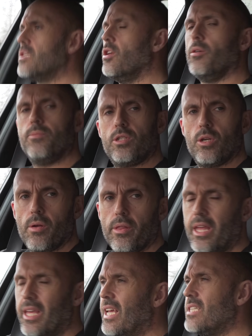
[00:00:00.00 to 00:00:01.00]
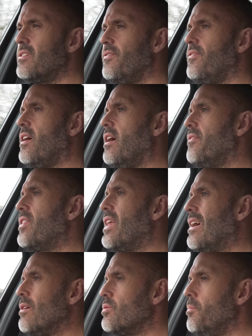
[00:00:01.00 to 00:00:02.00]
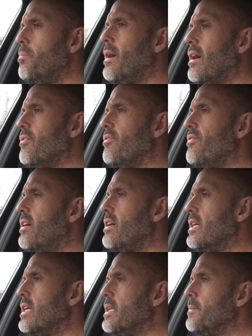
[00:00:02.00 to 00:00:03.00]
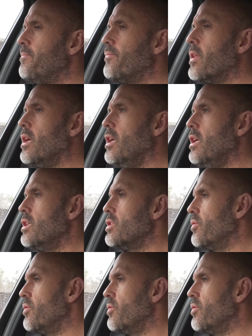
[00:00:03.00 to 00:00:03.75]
and up to, I think it's a £5,000 fine.